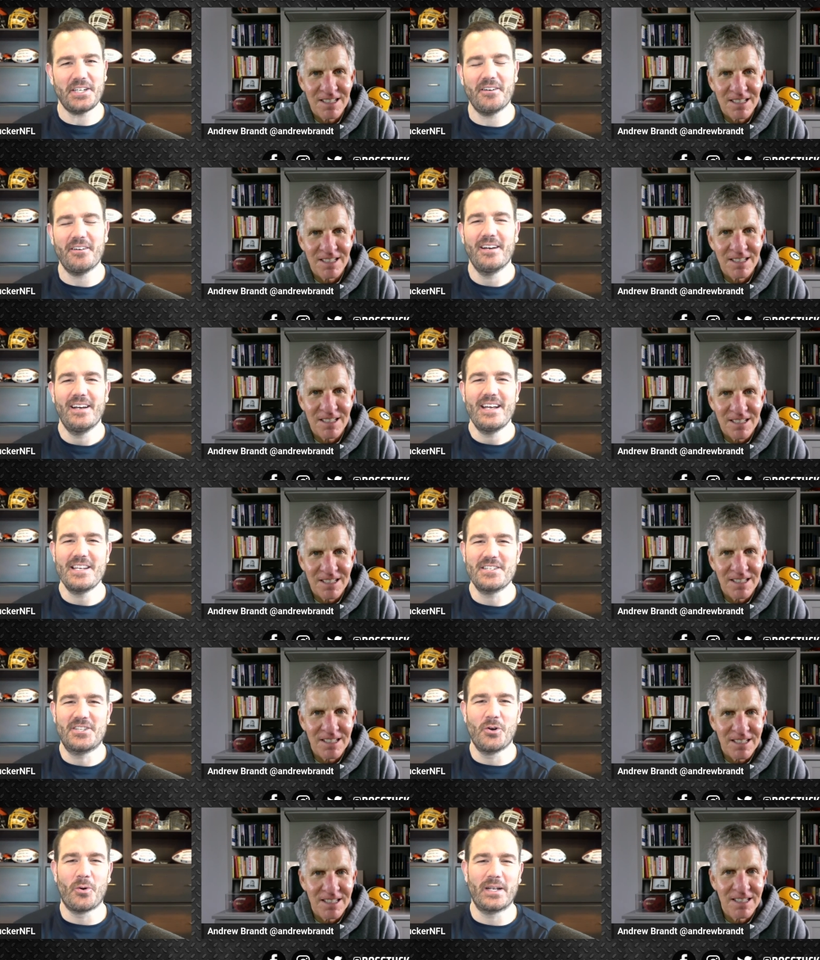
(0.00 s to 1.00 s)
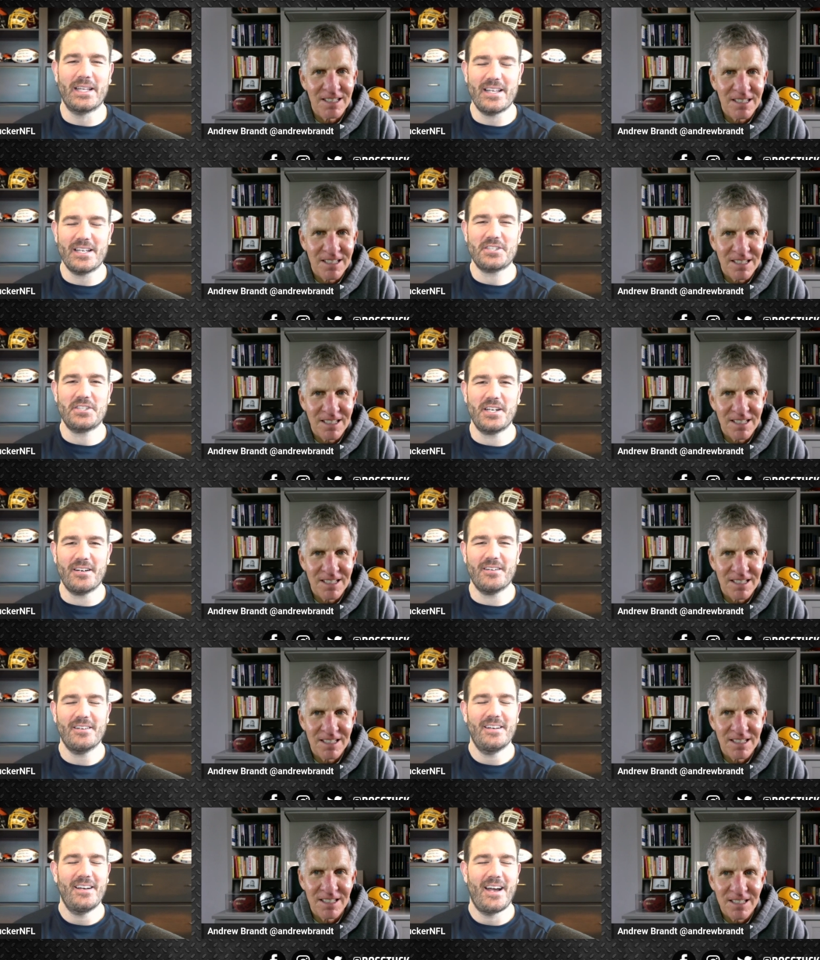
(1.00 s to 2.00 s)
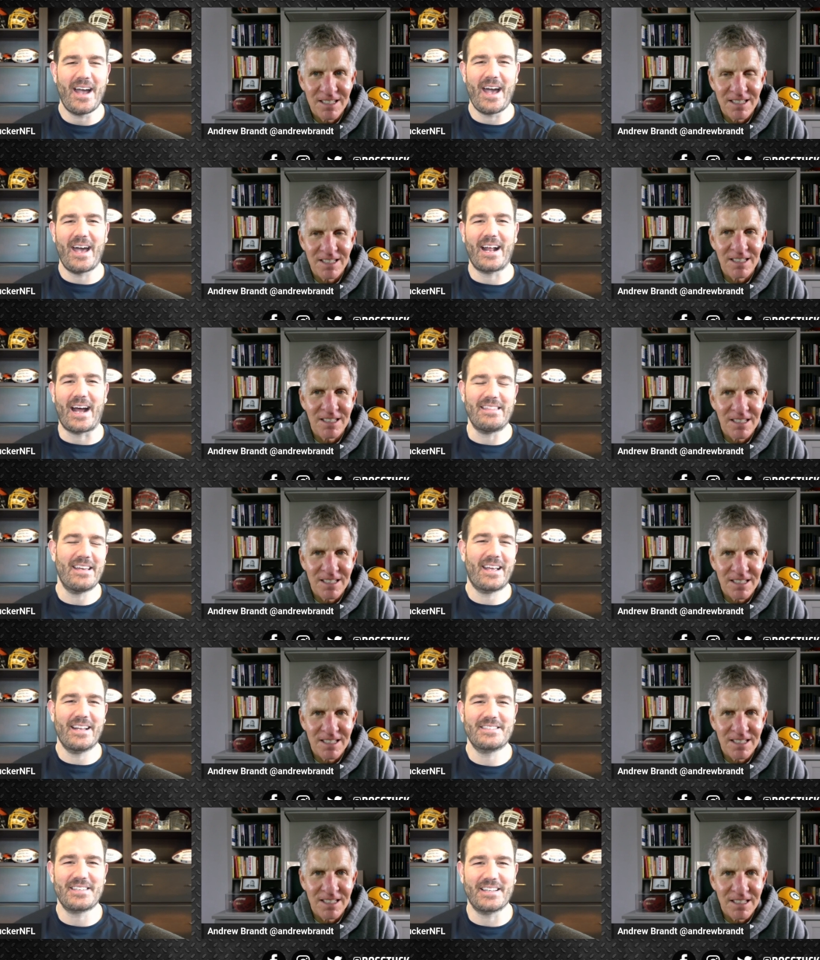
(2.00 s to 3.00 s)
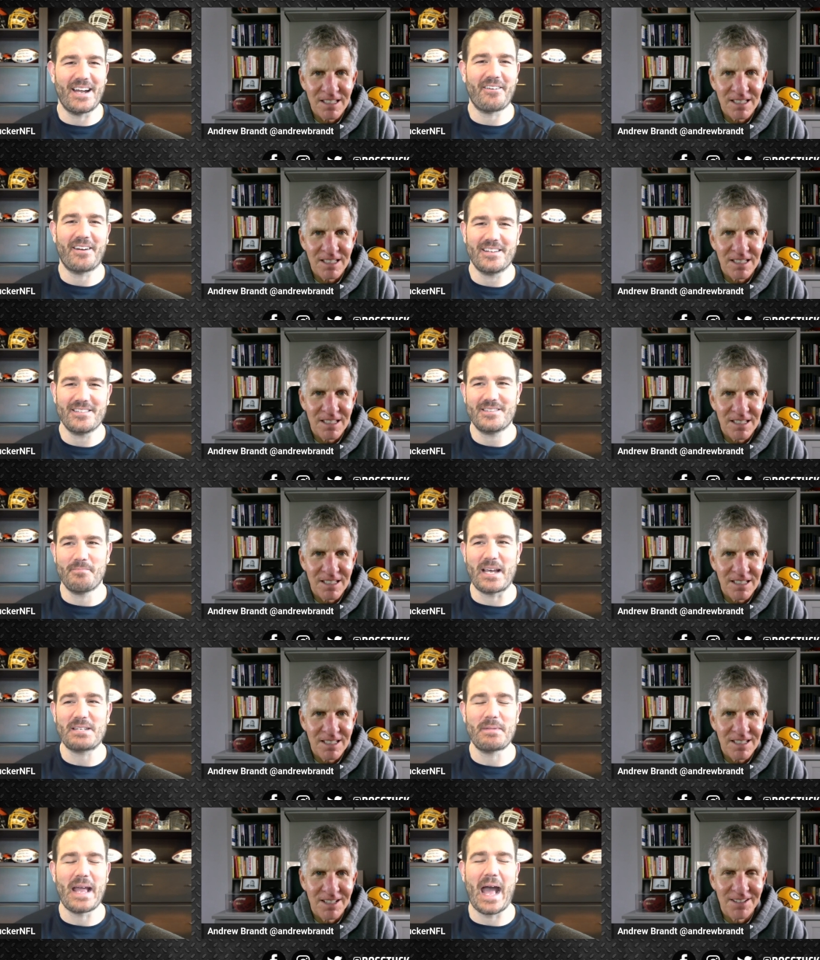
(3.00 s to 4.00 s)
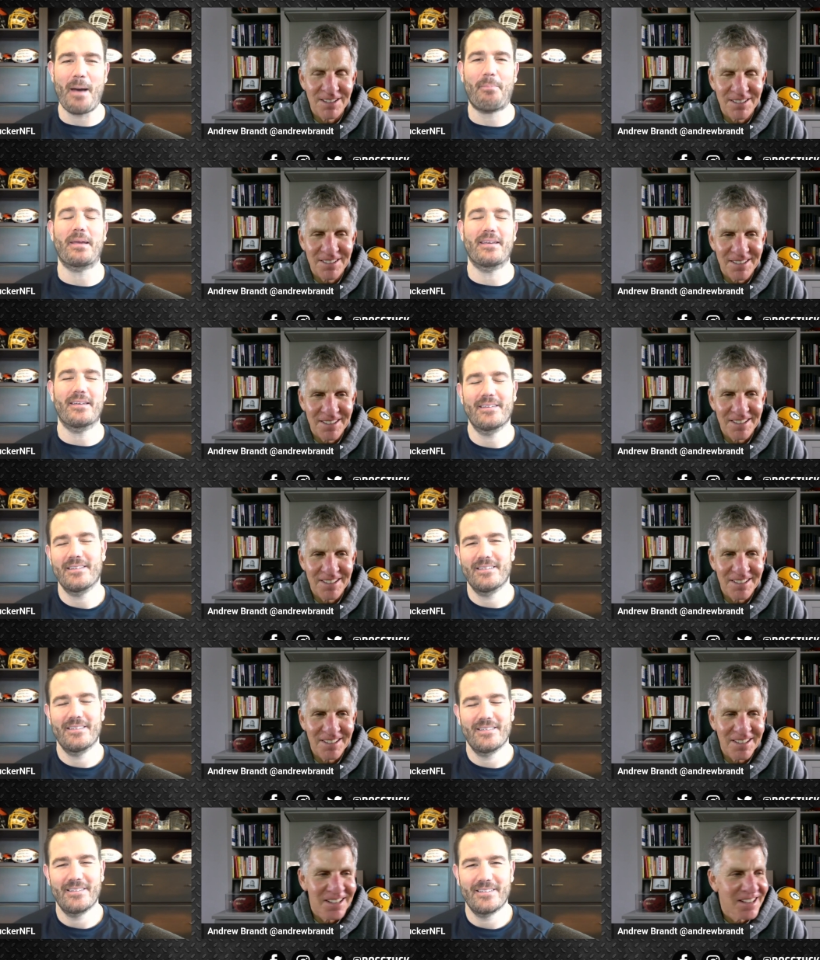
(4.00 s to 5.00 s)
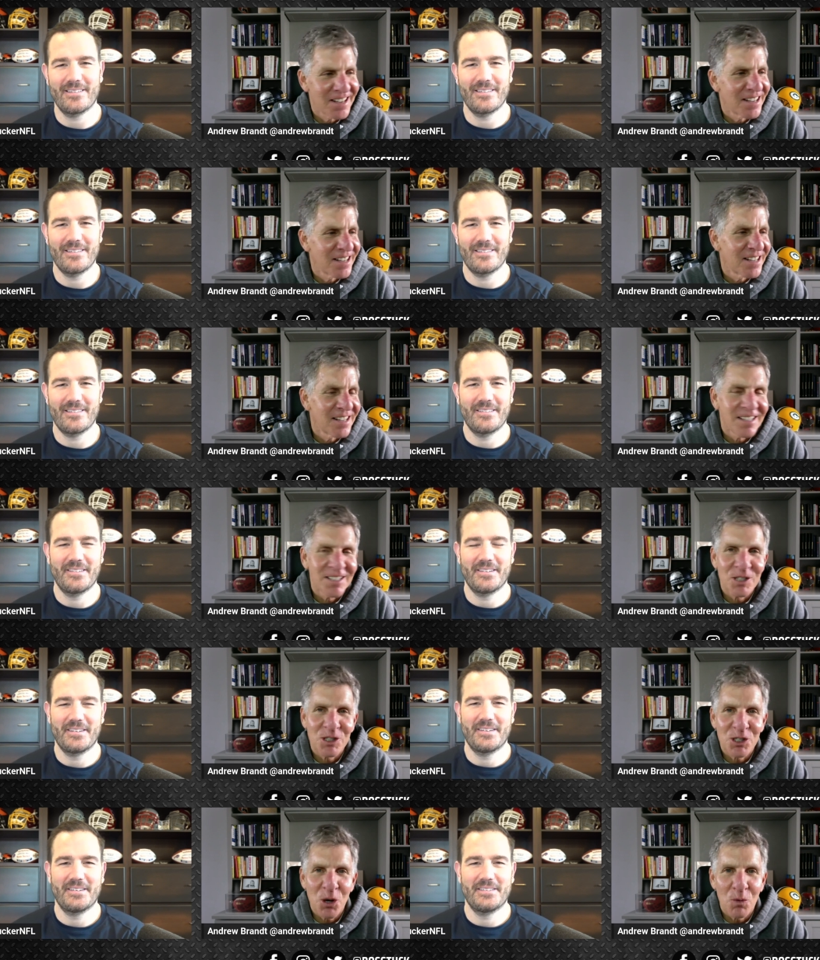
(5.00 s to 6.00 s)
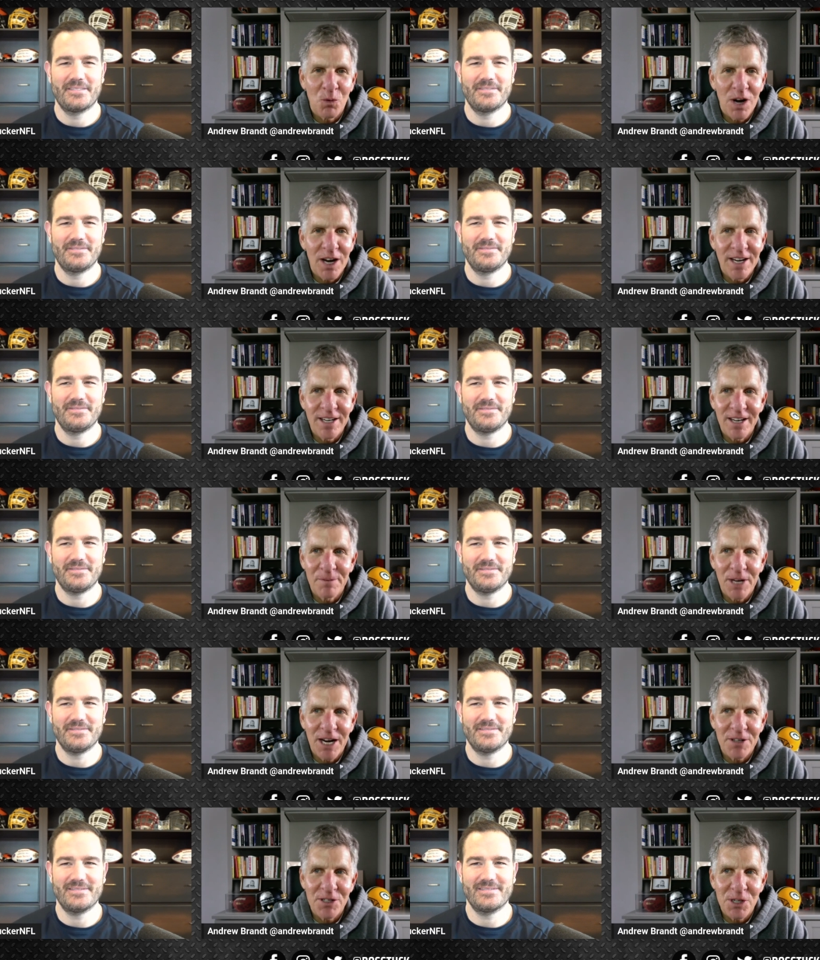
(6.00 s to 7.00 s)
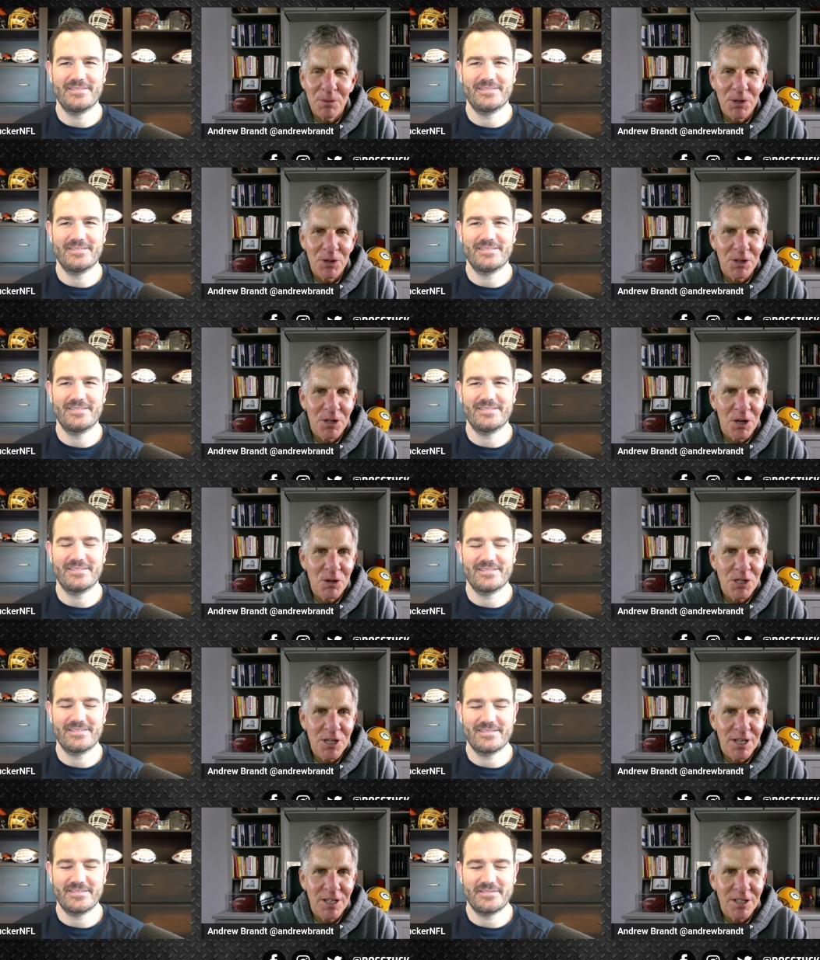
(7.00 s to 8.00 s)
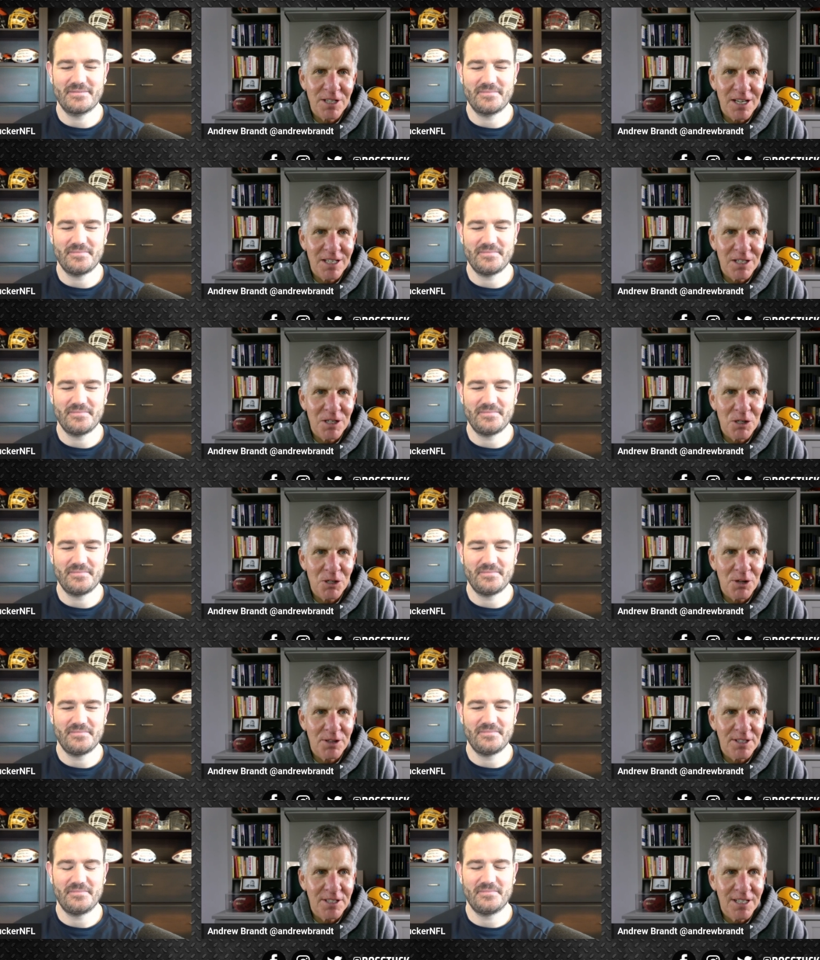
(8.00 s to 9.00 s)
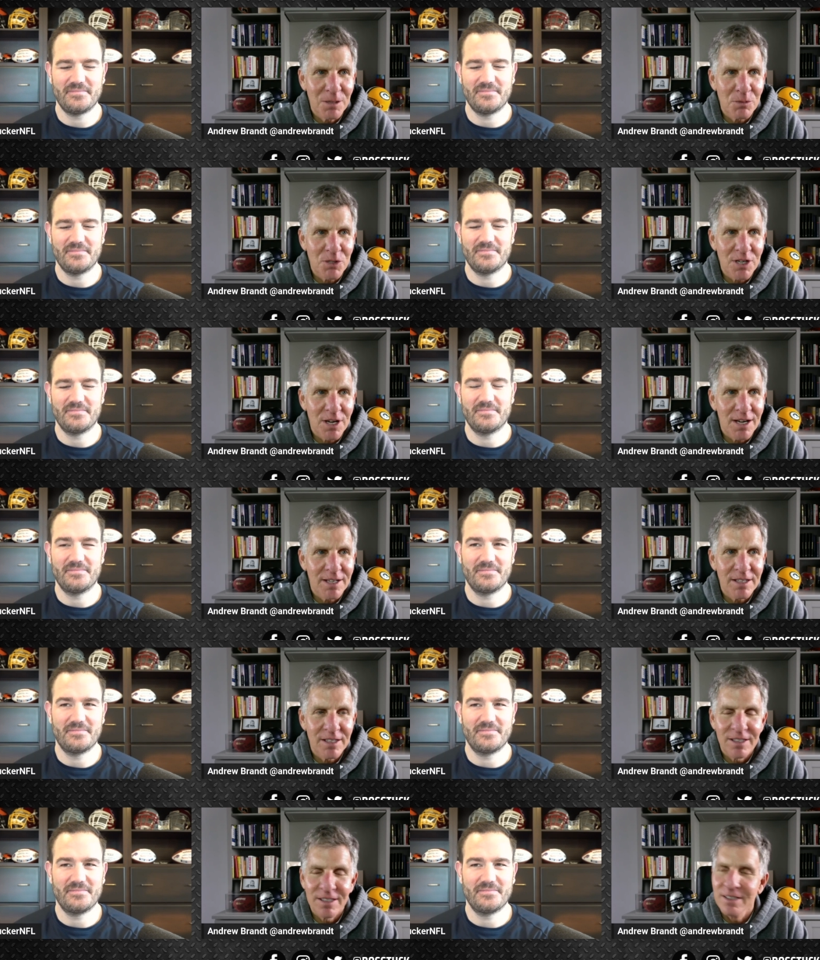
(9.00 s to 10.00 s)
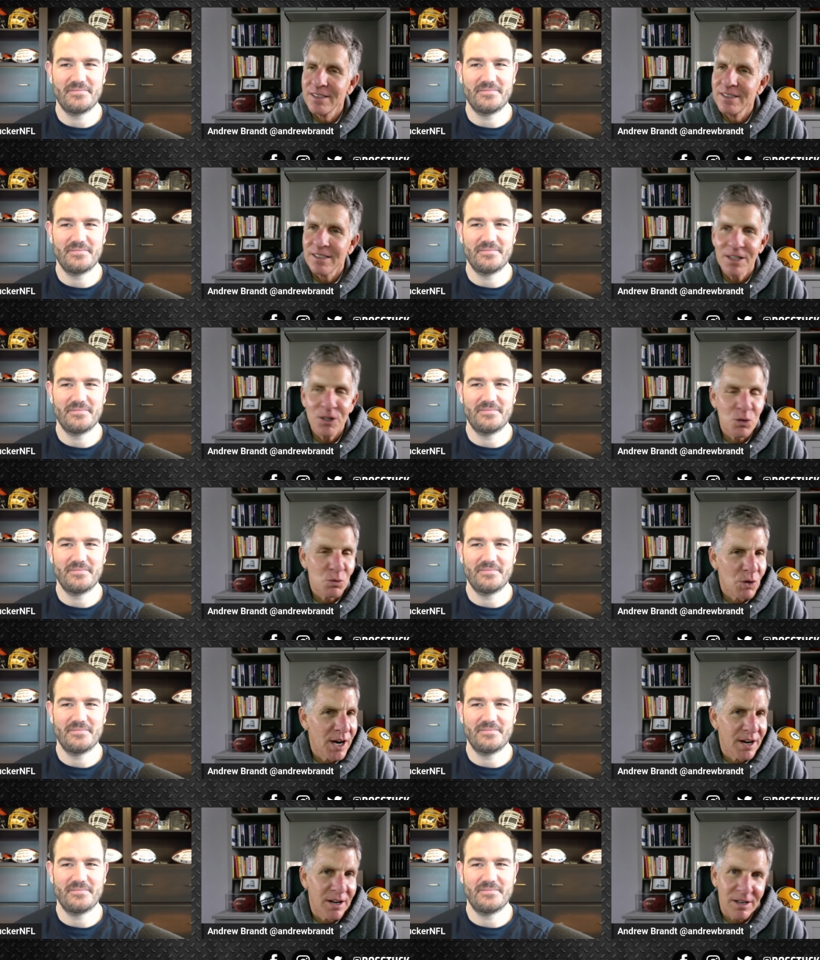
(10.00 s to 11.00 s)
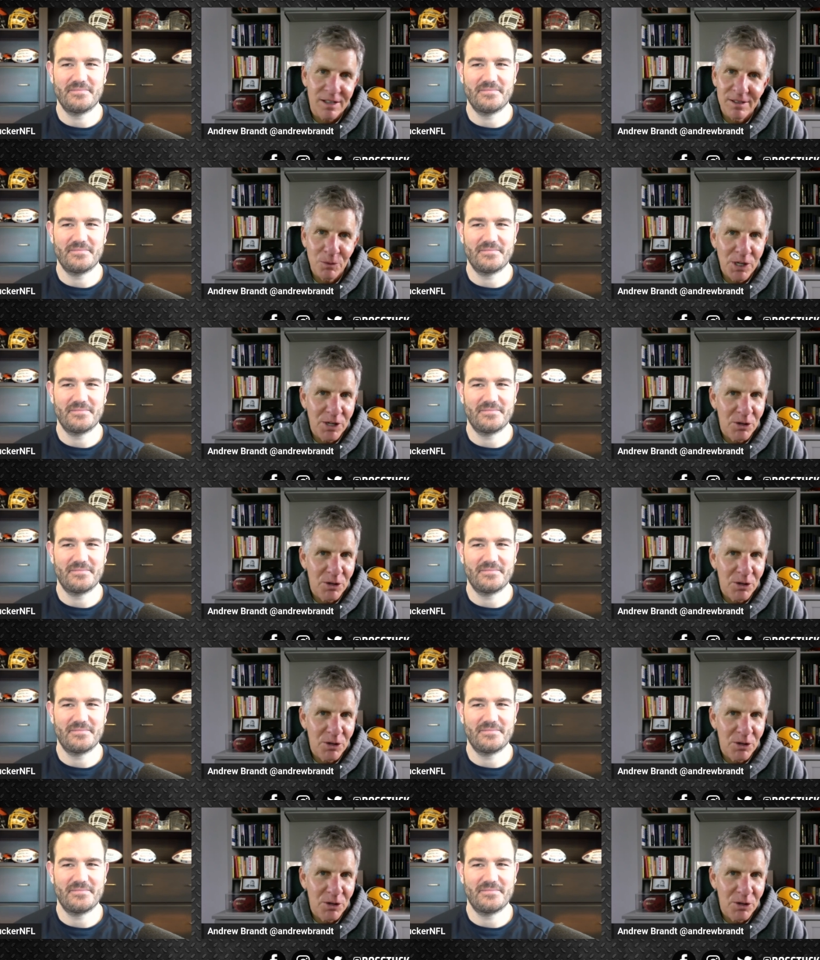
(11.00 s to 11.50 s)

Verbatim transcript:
Speaker 1: year. He's doing it this year and I think it's hilarious. It makes me happy.
Speaker 2: You're so right. I mean, as someone who negotiated 10 years on the team side, it's rare when you